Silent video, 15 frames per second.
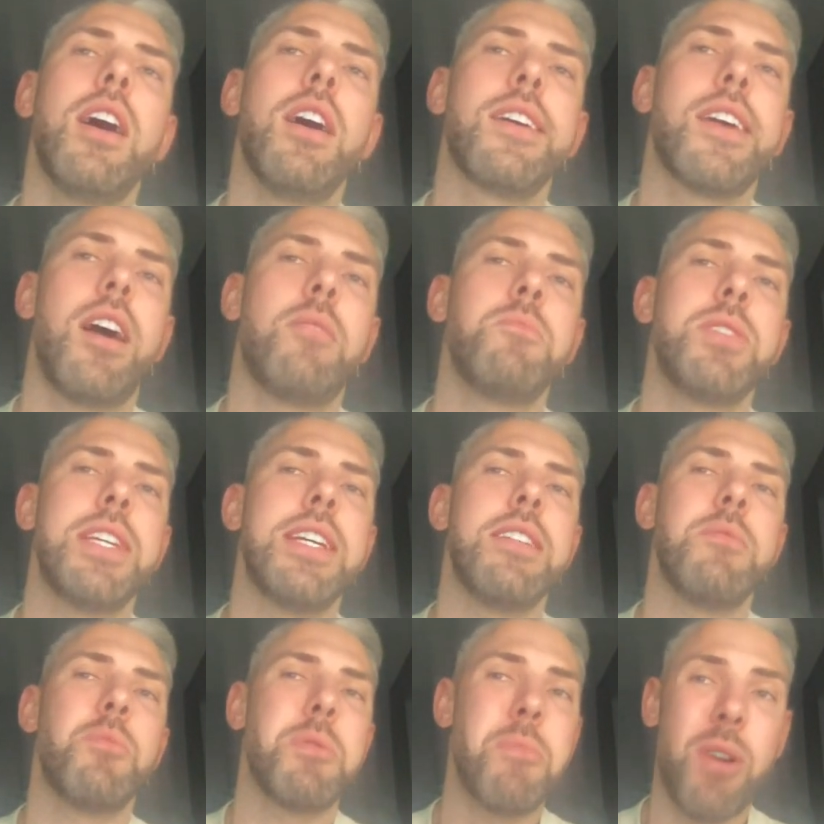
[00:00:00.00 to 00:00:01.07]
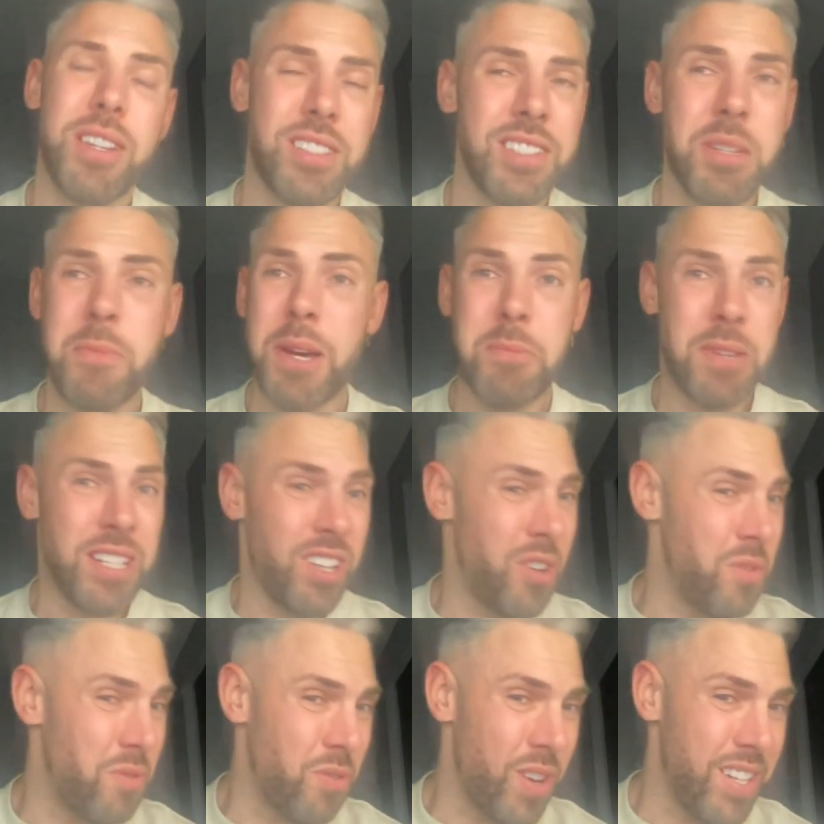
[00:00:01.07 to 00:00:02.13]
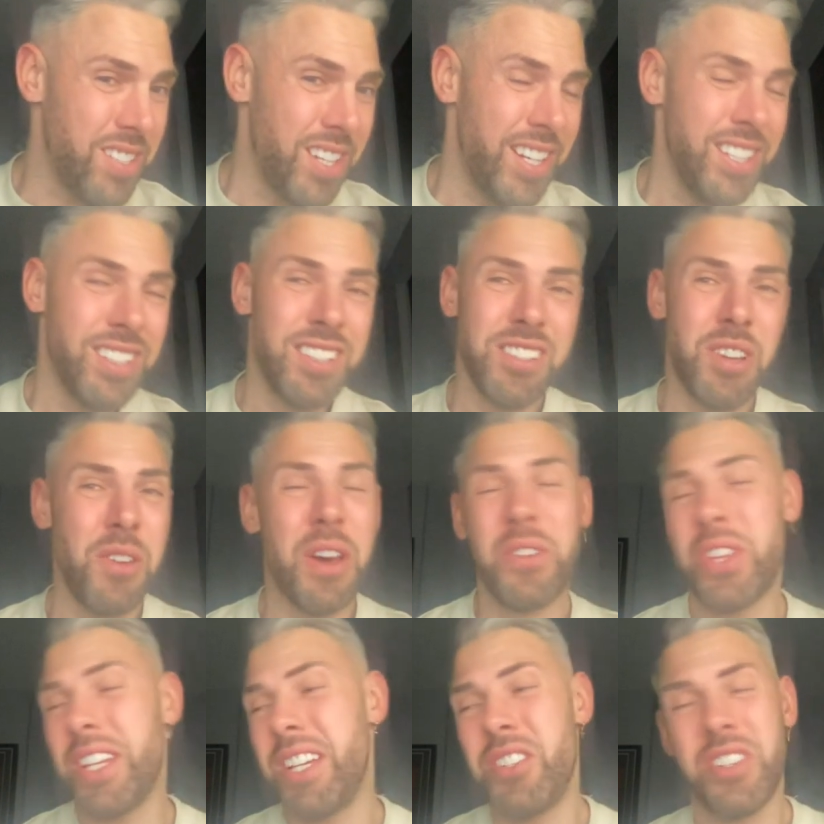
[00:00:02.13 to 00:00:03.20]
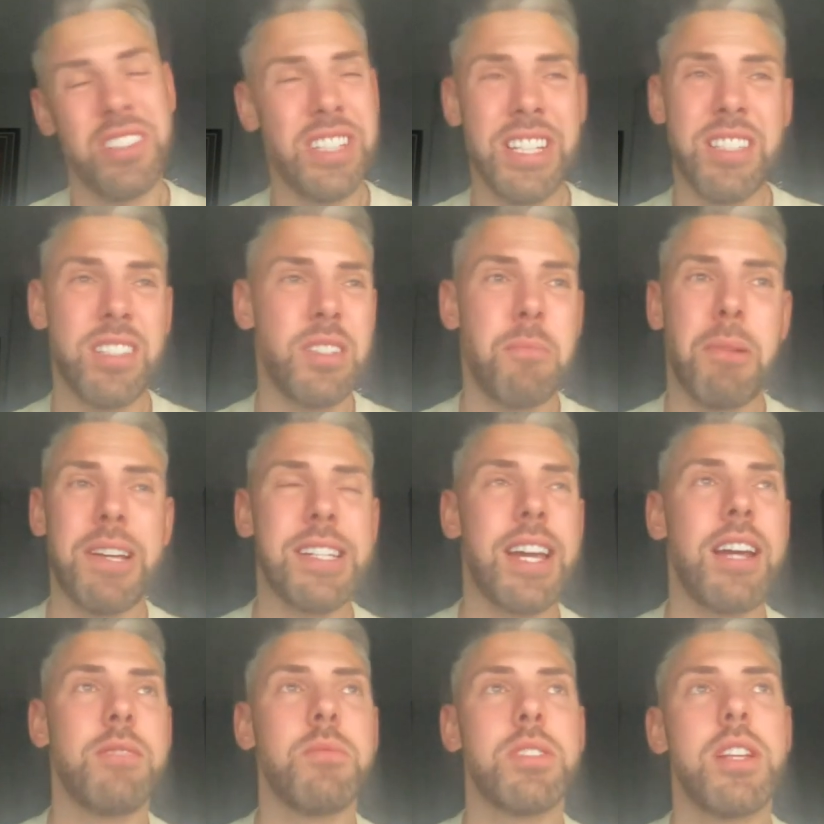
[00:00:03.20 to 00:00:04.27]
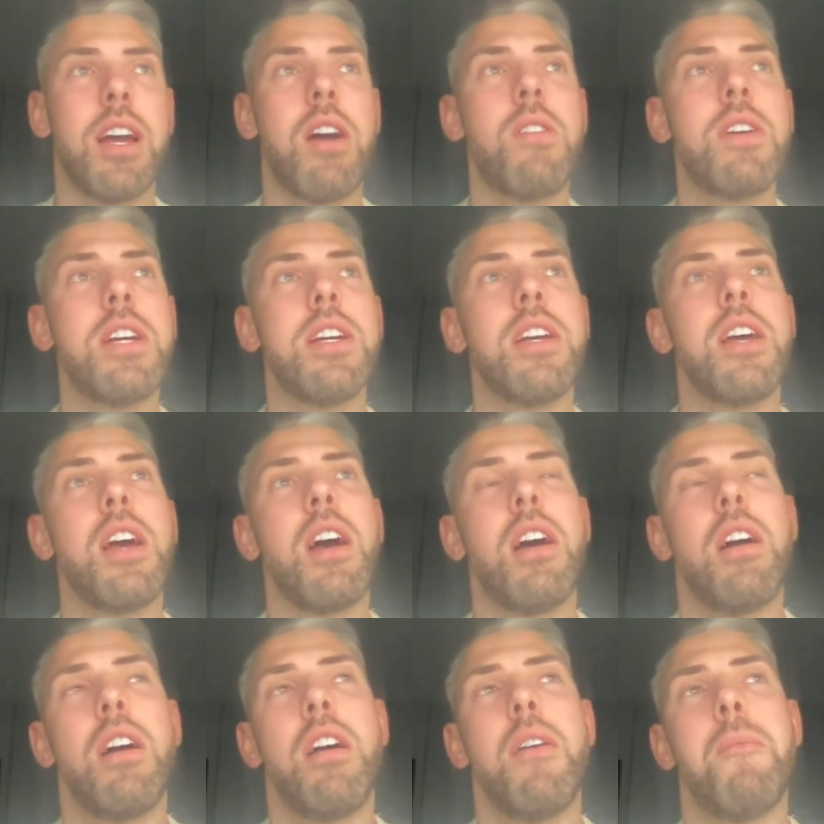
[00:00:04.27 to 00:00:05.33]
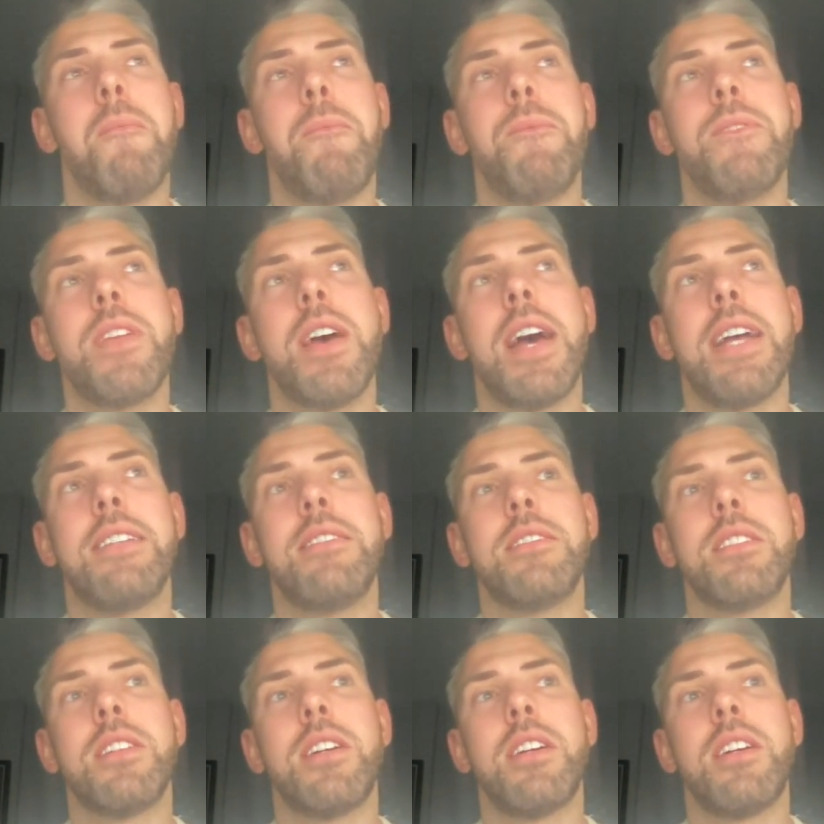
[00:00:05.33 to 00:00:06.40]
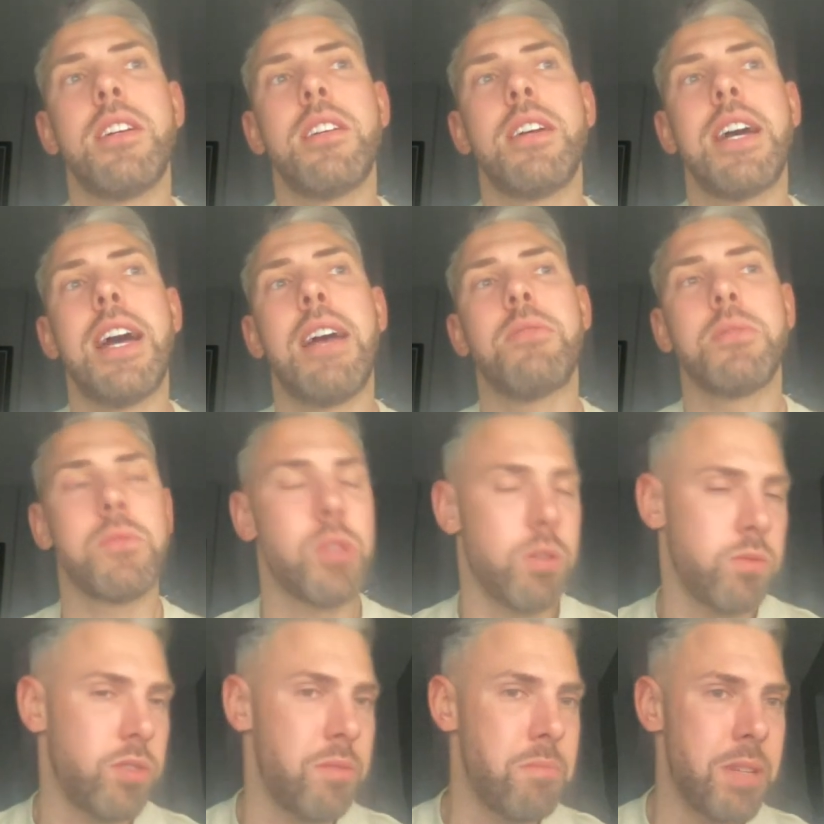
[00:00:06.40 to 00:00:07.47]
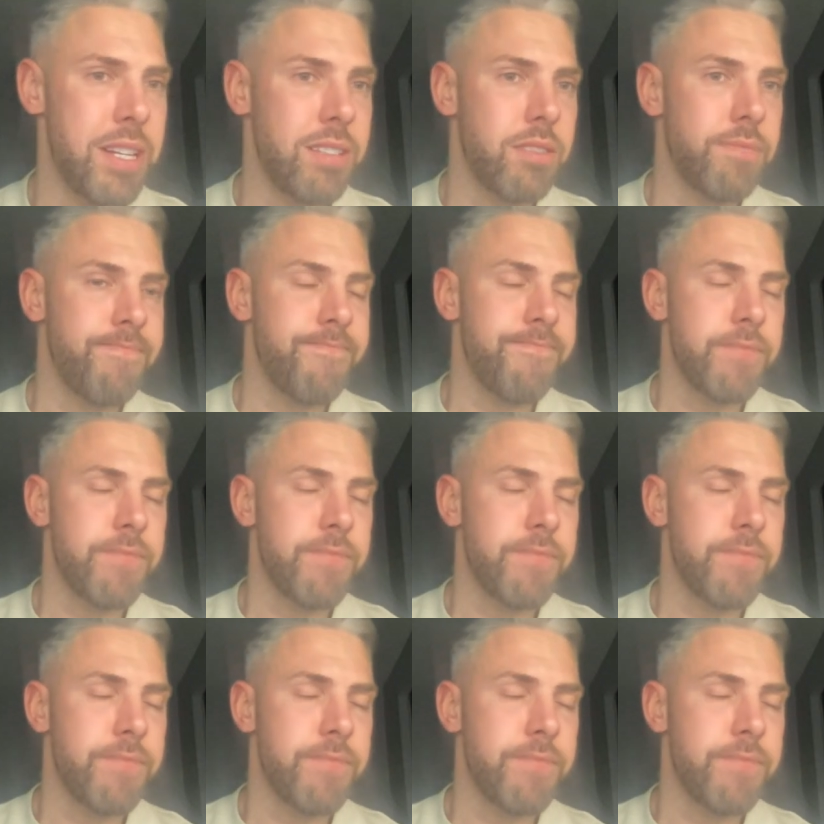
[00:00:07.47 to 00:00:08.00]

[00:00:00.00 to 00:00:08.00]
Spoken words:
comes in, we might see maybe a loan for SA, because I think he just needs to play games now and have some constant minutes.